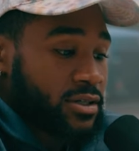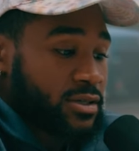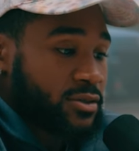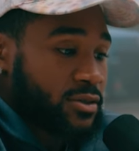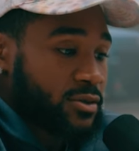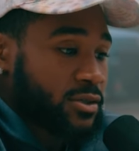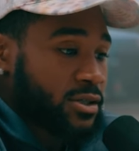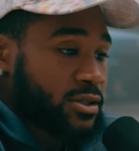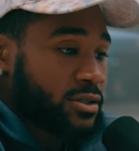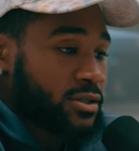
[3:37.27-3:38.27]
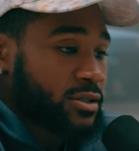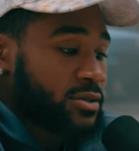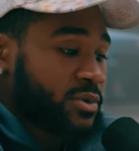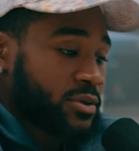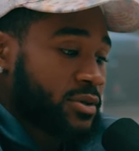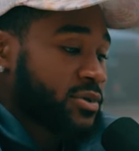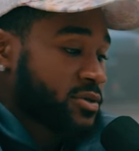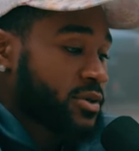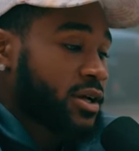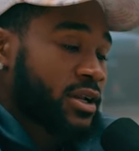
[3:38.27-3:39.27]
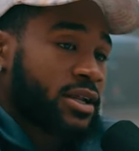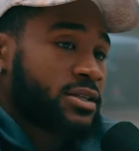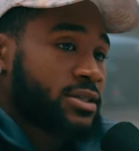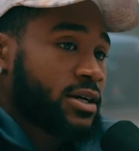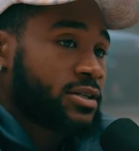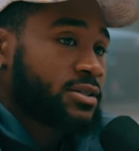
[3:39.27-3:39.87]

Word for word: you know, uh, cause P Pittsburgh got a lot of talent.